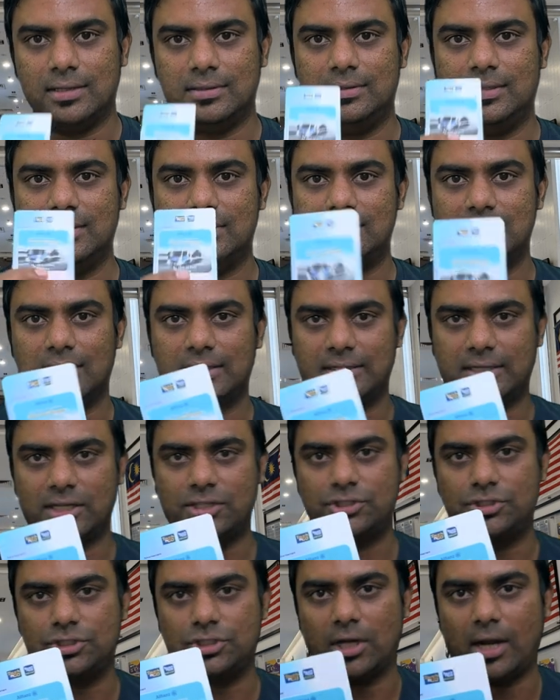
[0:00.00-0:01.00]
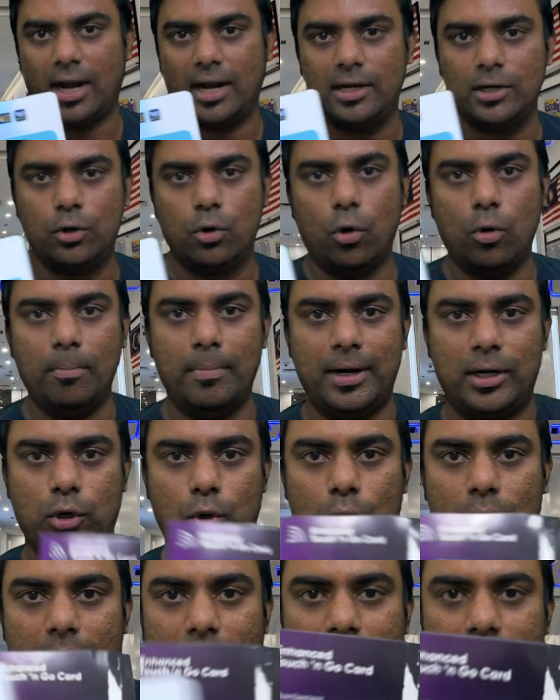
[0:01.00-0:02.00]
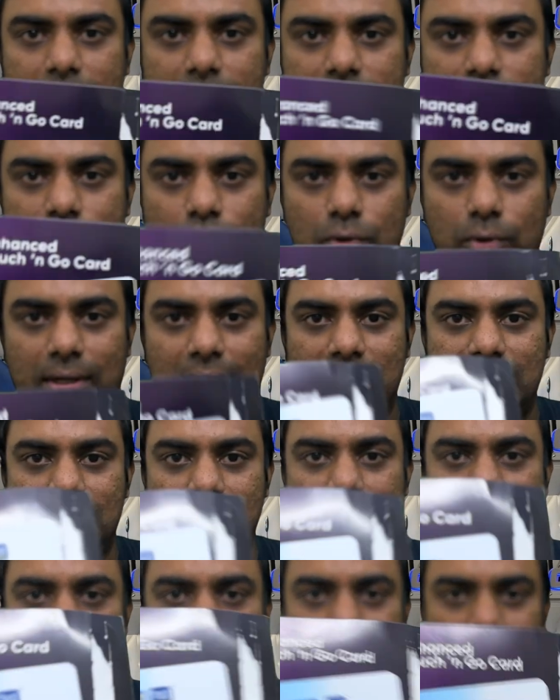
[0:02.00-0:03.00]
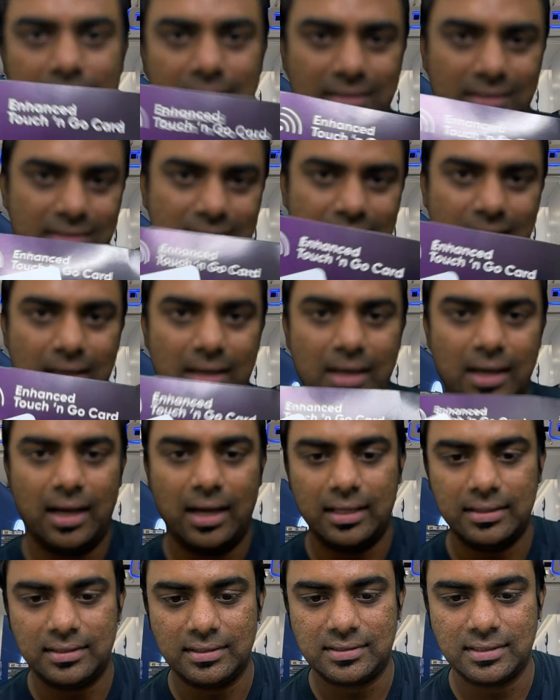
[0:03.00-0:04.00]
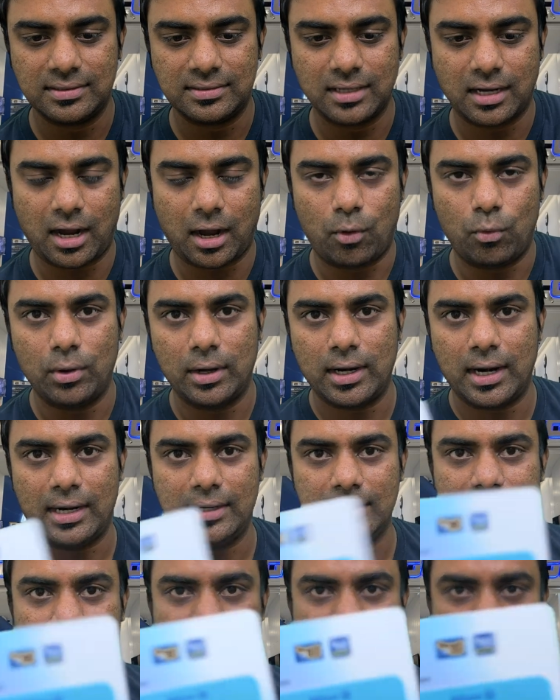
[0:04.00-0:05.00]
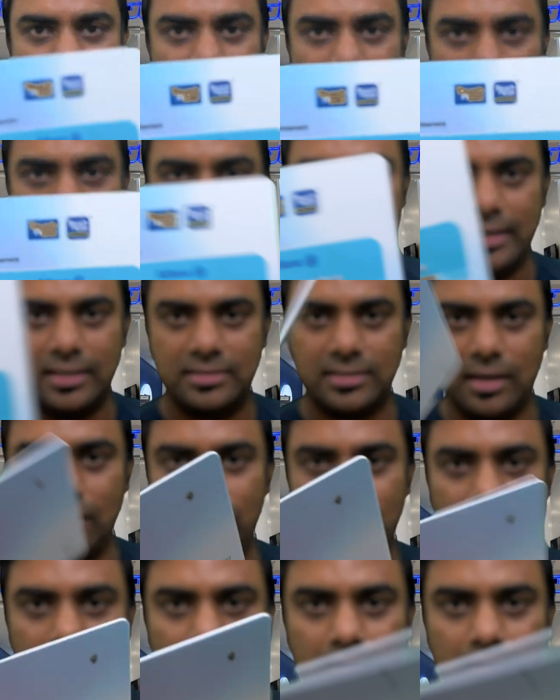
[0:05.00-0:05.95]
this touch and go metro card. So you can see here, this is the cover and this is the card itself.